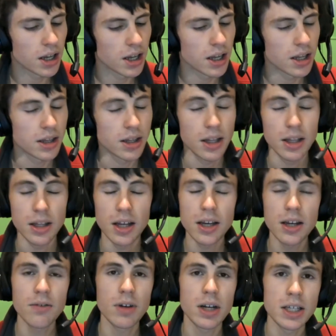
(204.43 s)
that they
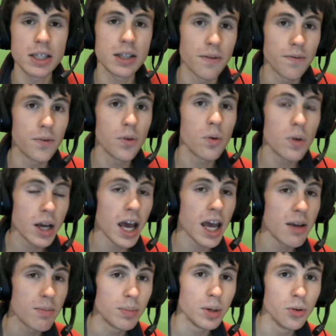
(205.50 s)
didn't release the
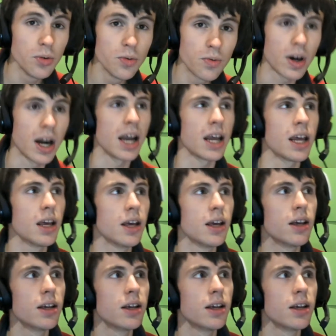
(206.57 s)
4K Blu-ray,